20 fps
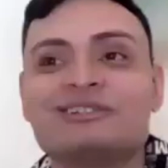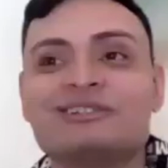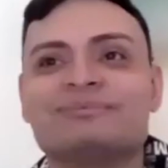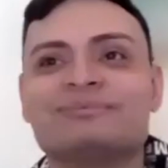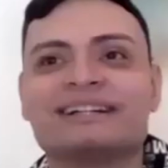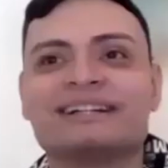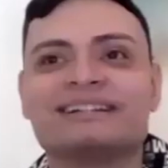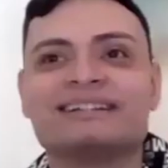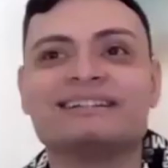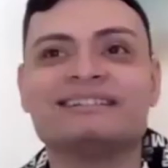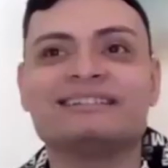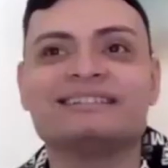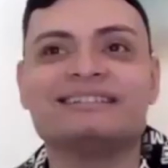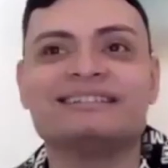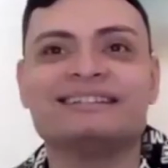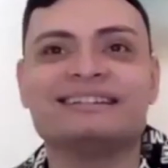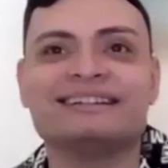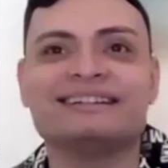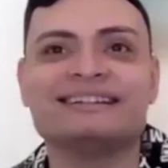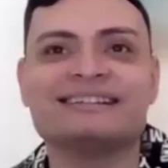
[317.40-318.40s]
my
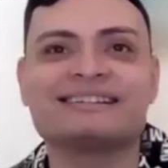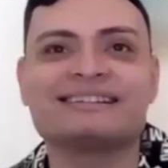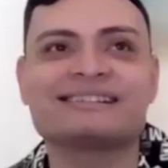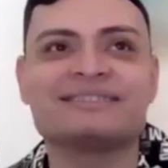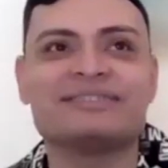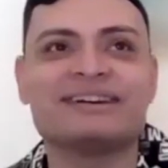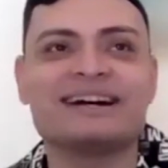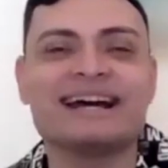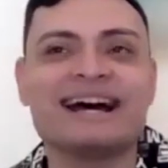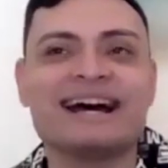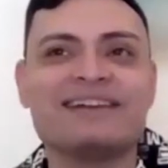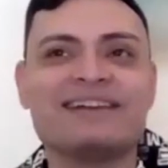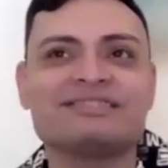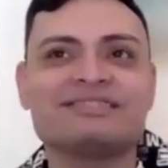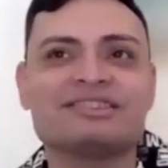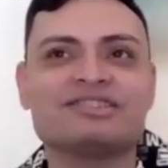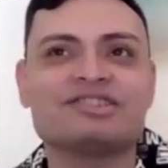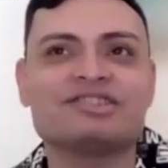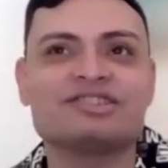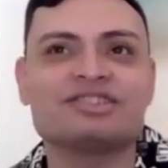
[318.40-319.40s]
goodness, if I have to
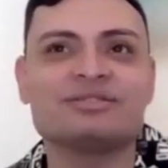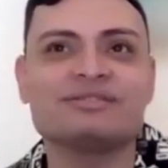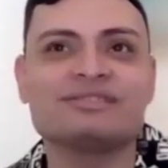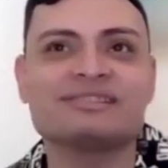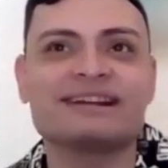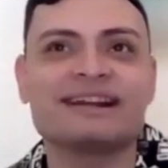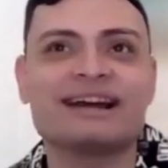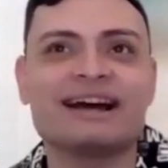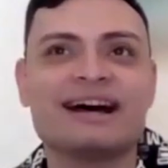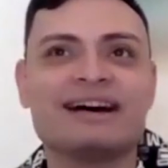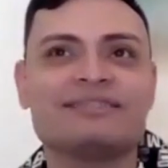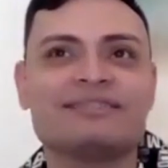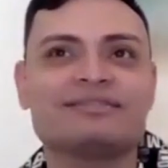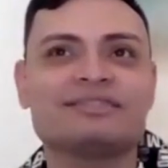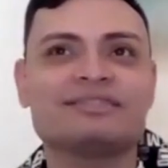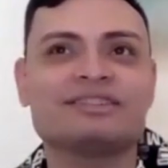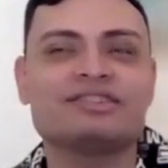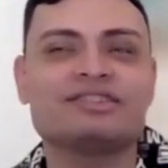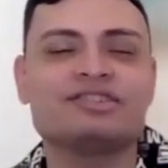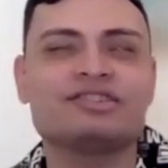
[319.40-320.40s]
choose, I'd have
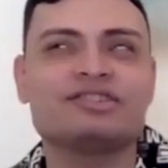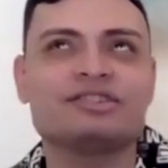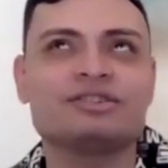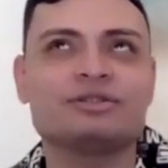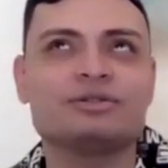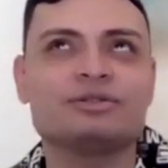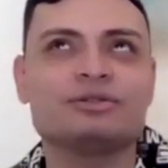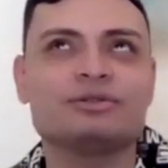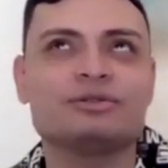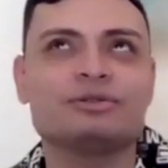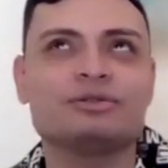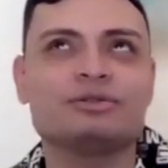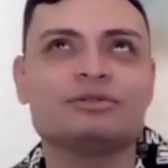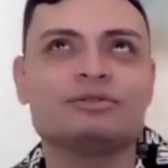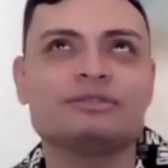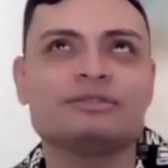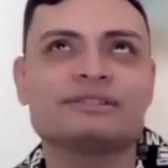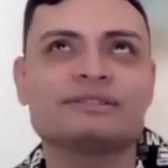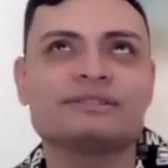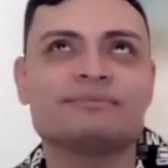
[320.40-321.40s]
to
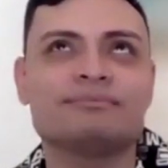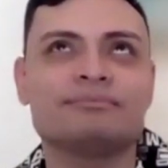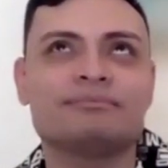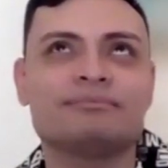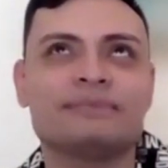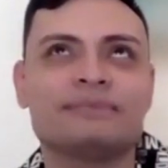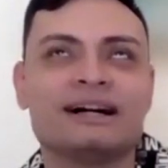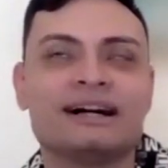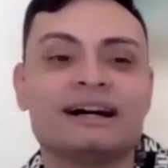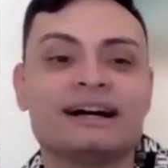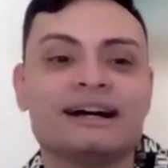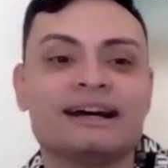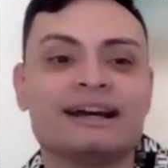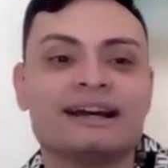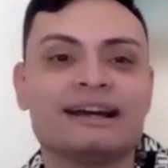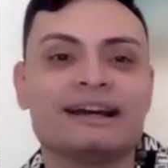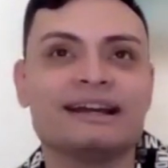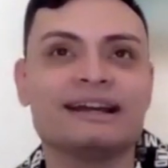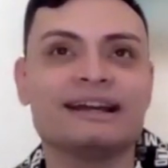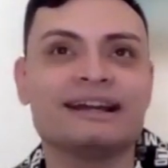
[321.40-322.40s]
choose
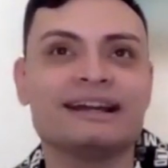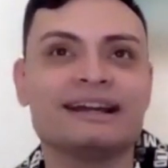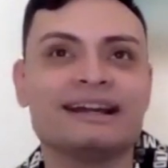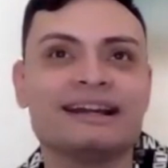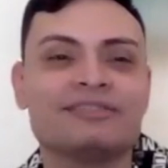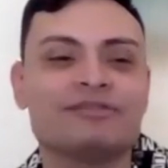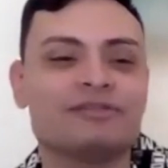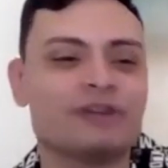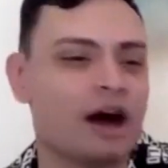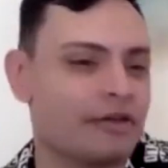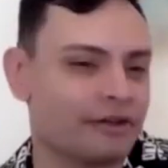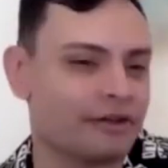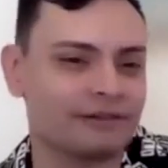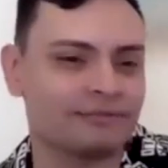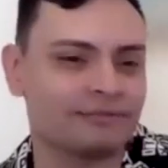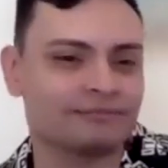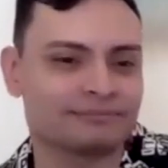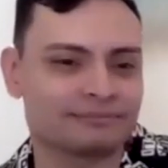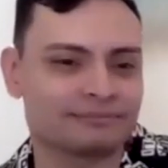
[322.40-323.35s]
my father.